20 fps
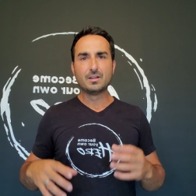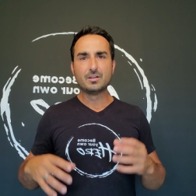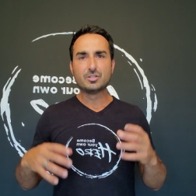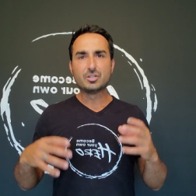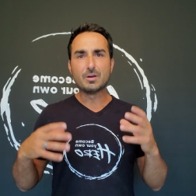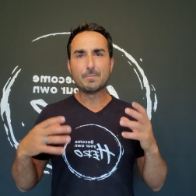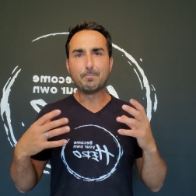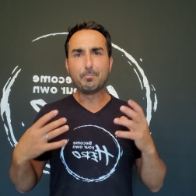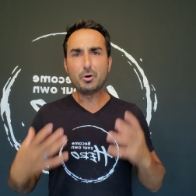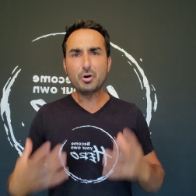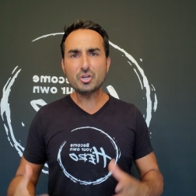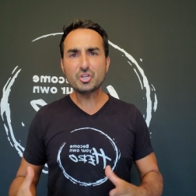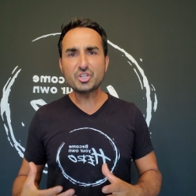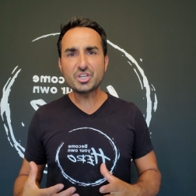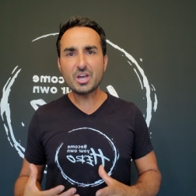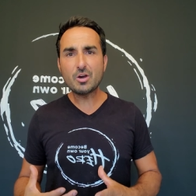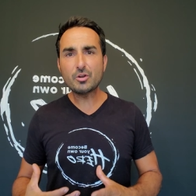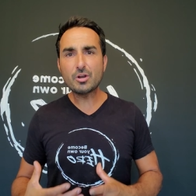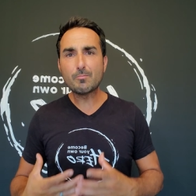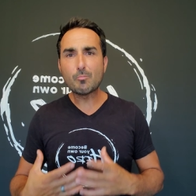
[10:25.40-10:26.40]
to push
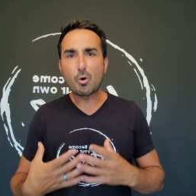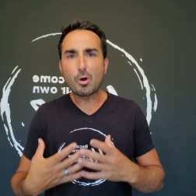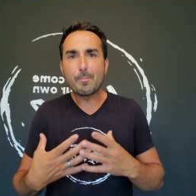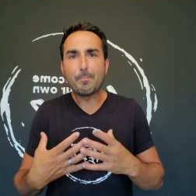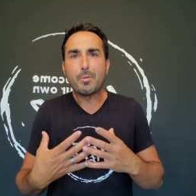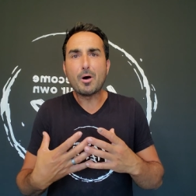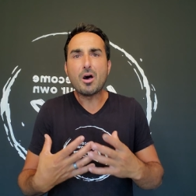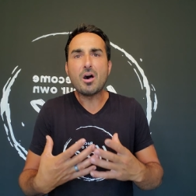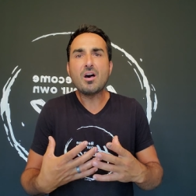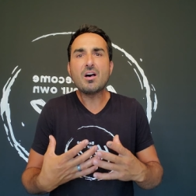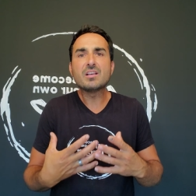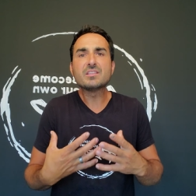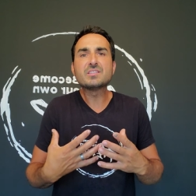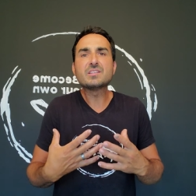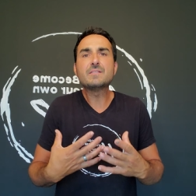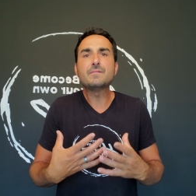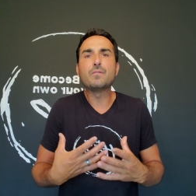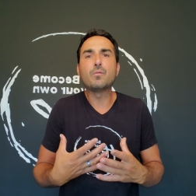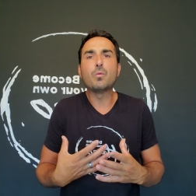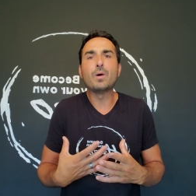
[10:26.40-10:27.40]
out a more
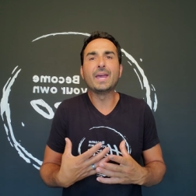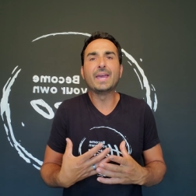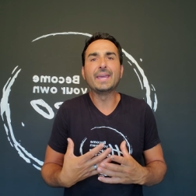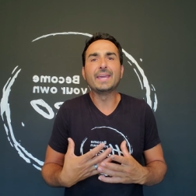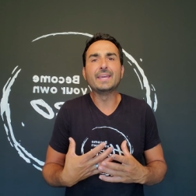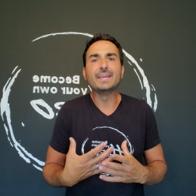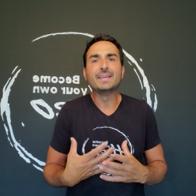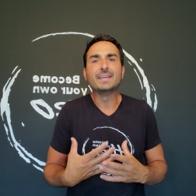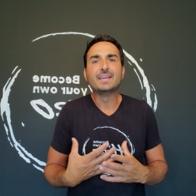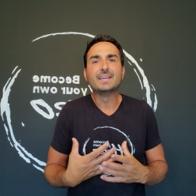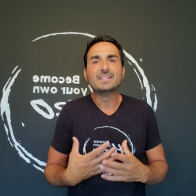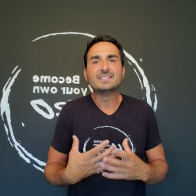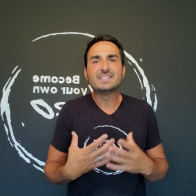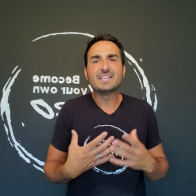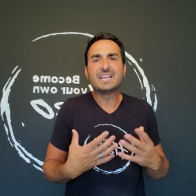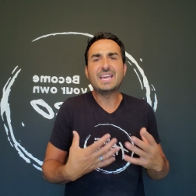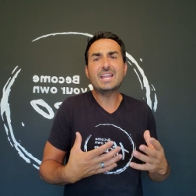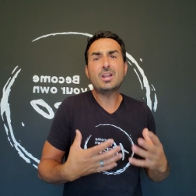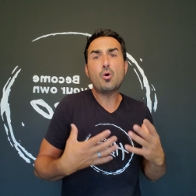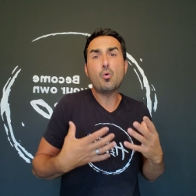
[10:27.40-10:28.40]
positive way to
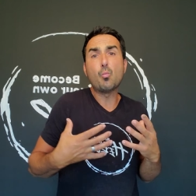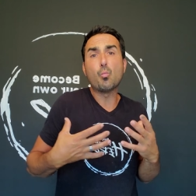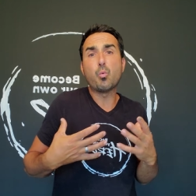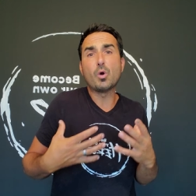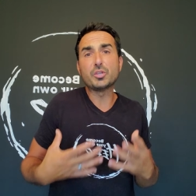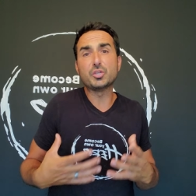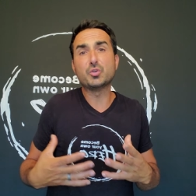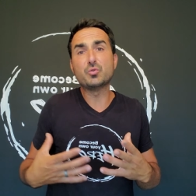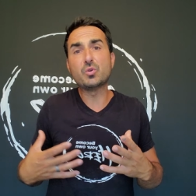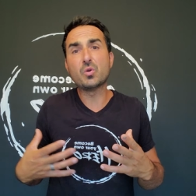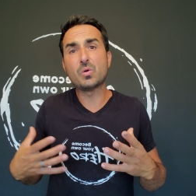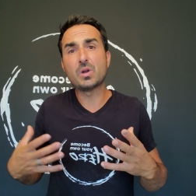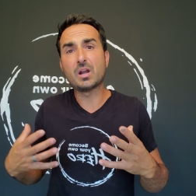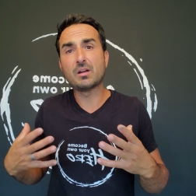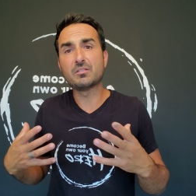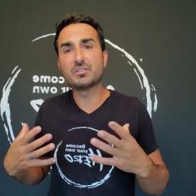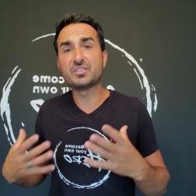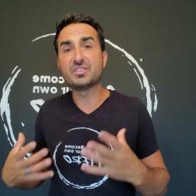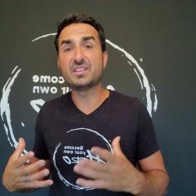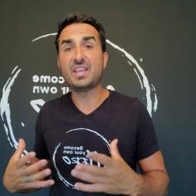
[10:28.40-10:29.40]
get out what you don't
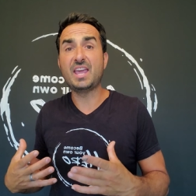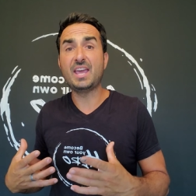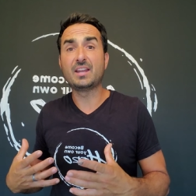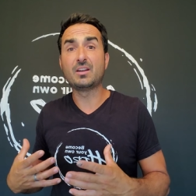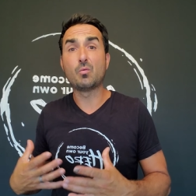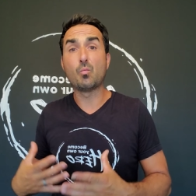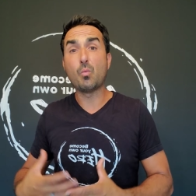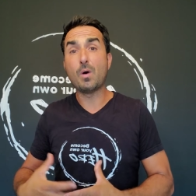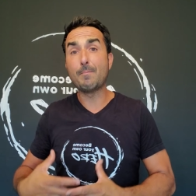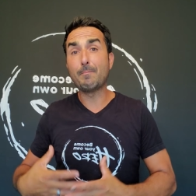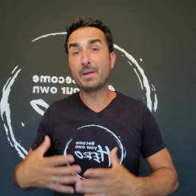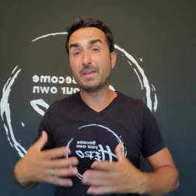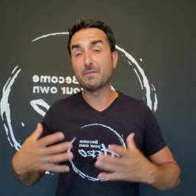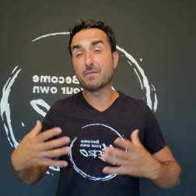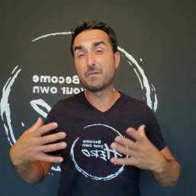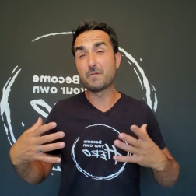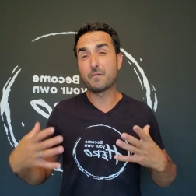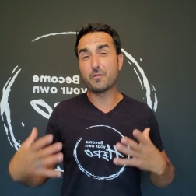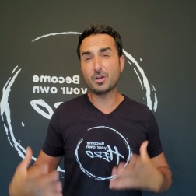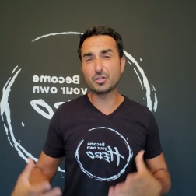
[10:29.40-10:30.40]
understand and what might
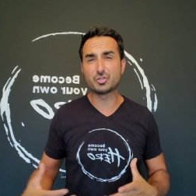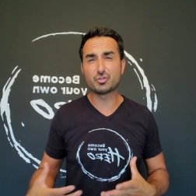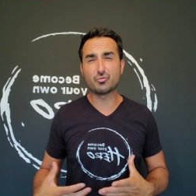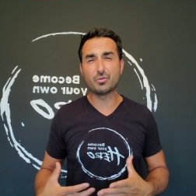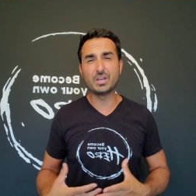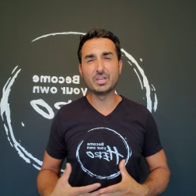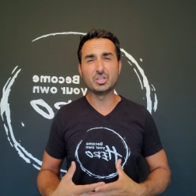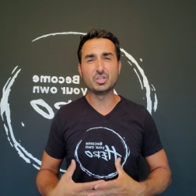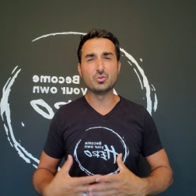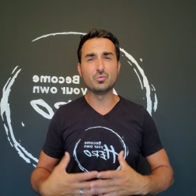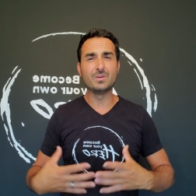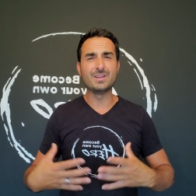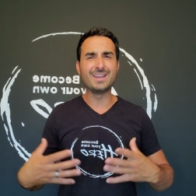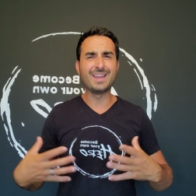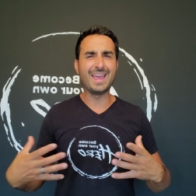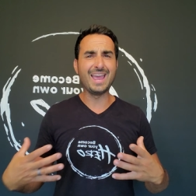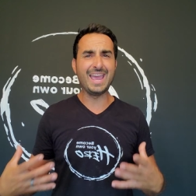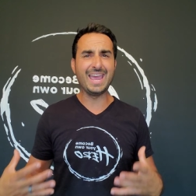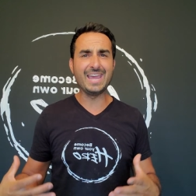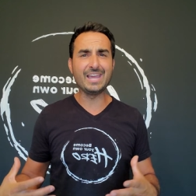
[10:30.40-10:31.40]
frustrate you
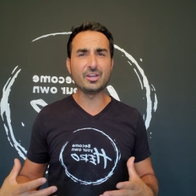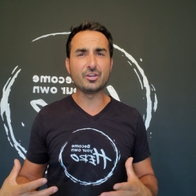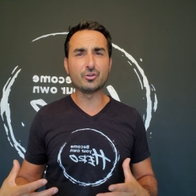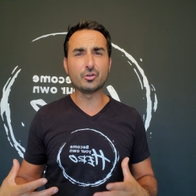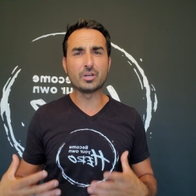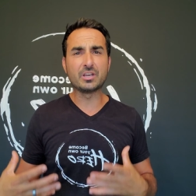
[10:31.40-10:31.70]
and anger.